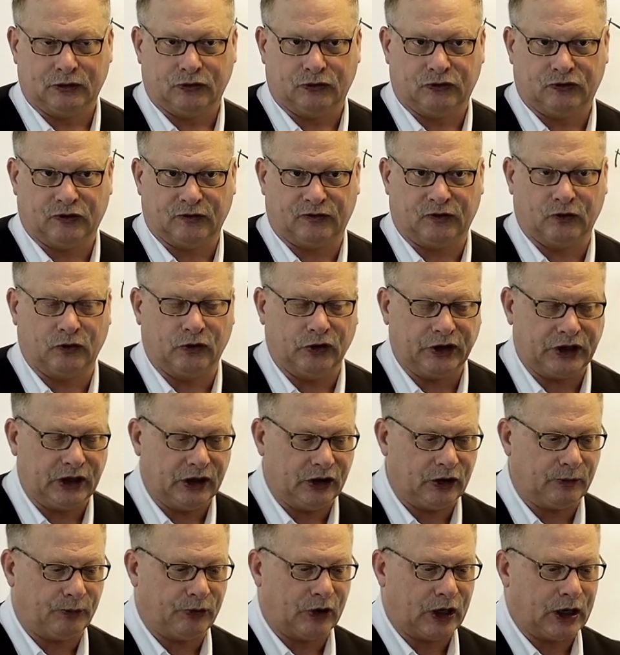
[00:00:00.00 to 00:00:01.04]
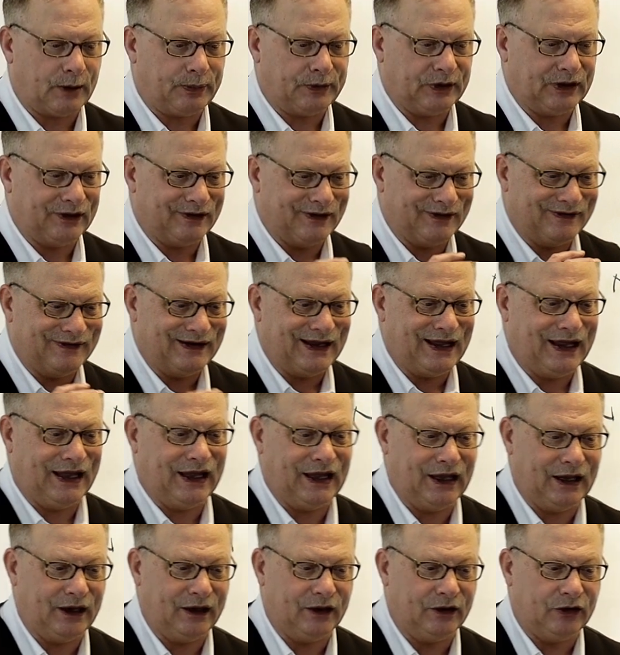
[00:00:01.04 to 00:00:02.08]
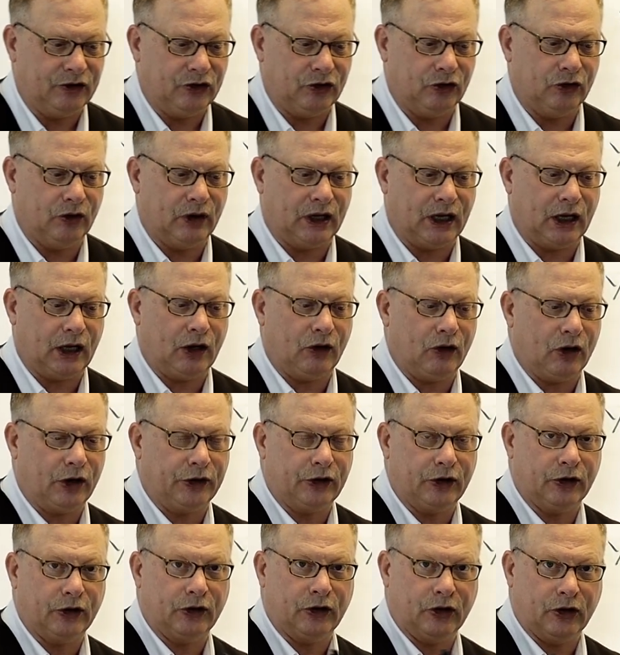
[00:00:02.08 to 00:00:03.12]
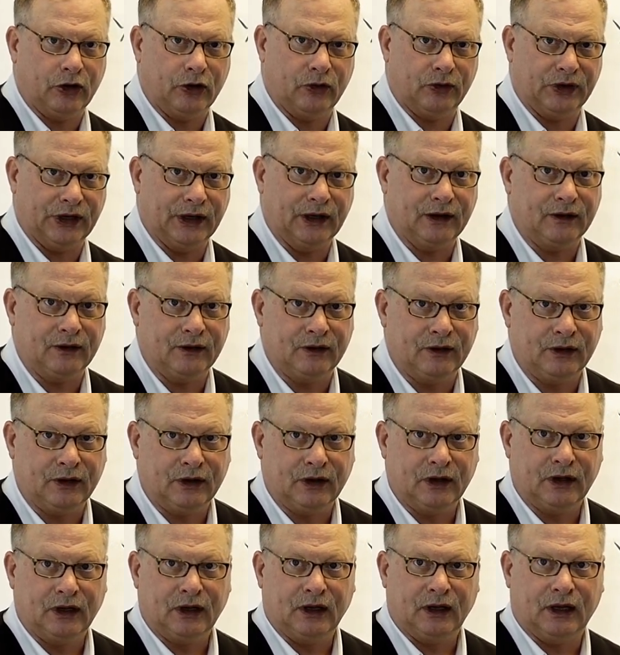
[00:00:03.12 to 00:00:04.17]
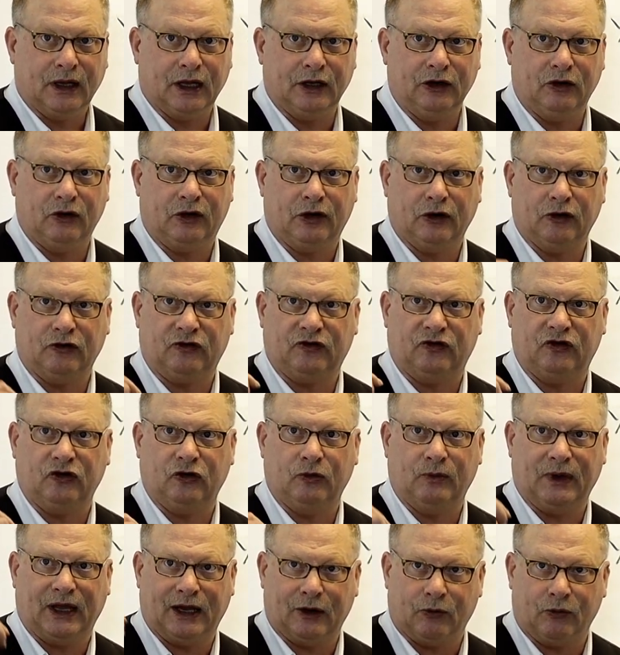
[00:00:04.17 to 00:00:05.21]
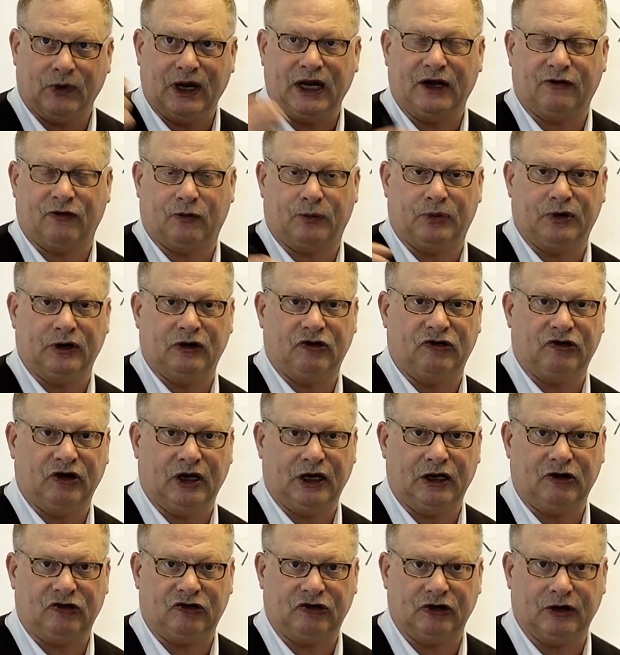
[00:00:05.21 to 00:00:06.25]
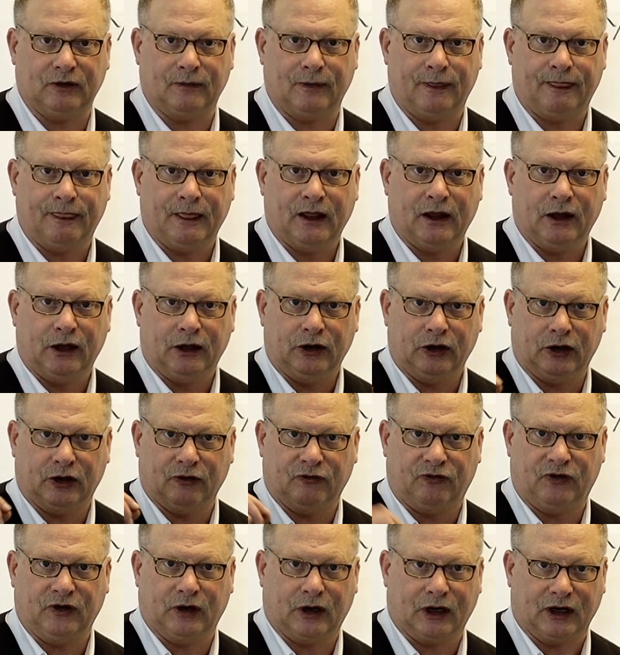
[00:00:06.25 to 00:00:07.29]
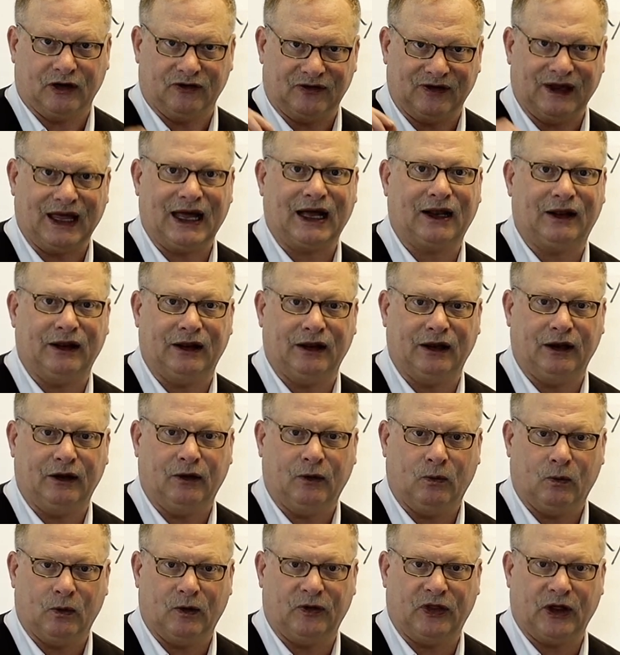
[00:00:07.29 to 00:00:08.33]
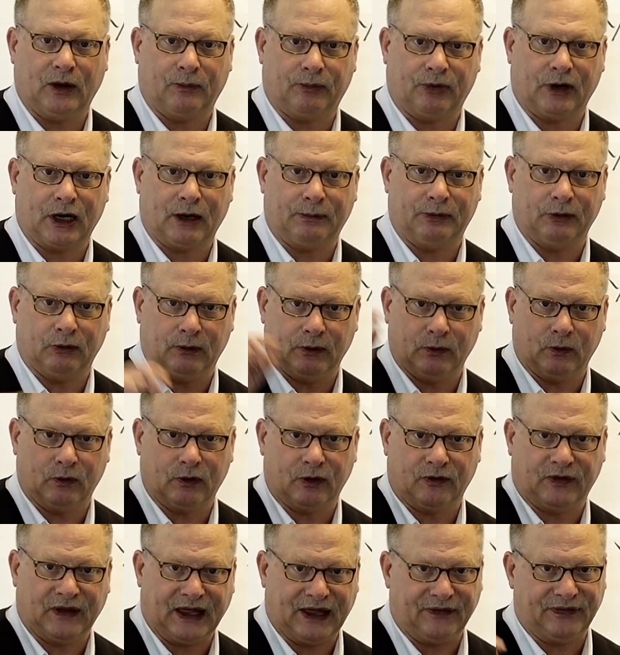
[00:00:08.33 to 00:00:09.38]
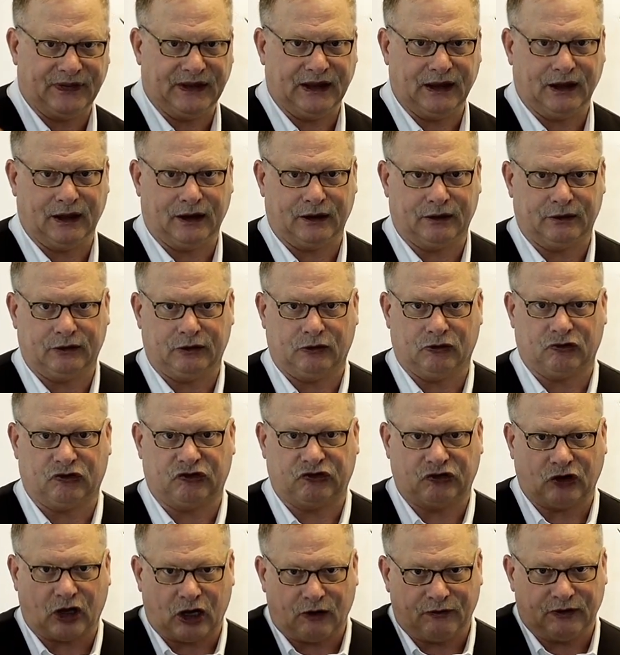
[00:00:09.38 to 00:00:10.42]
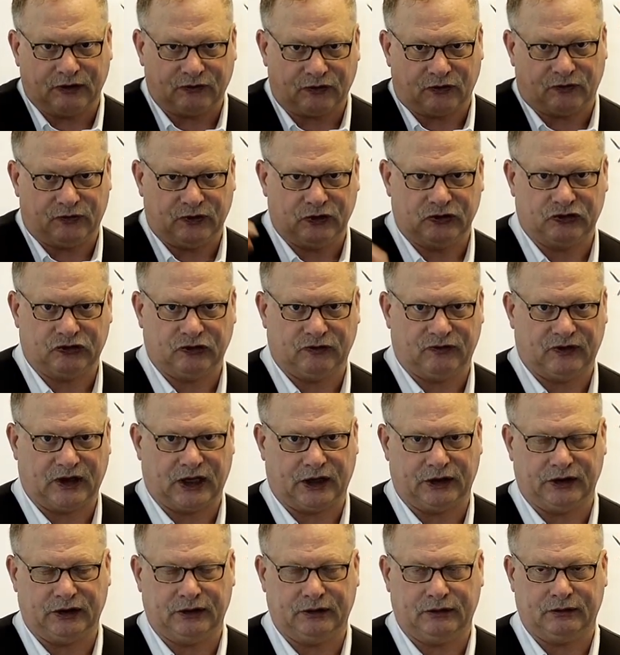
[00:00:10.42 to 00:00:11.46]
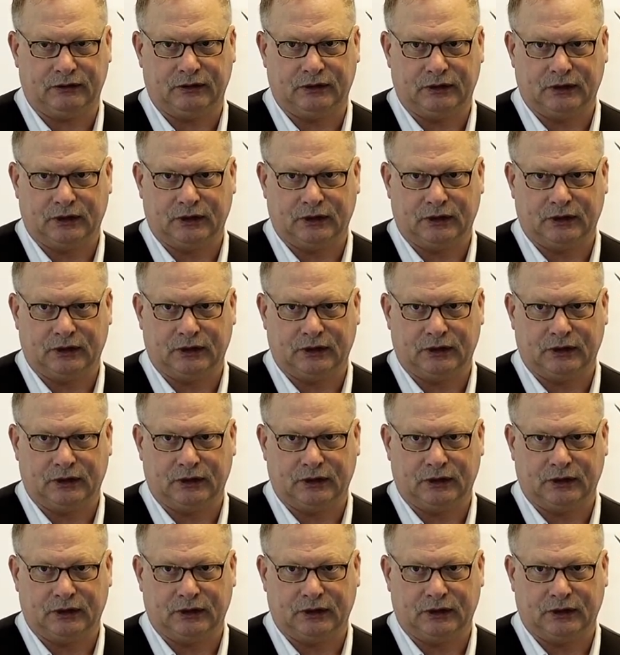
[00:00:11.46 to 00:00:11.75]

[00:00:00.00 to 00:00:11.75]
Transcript: So if you're looking at a property today, you know how long you're going to own it, and you can assume a rate of appreciation, you can figure out exactly what that property will be worth at the end. You're solving for future value,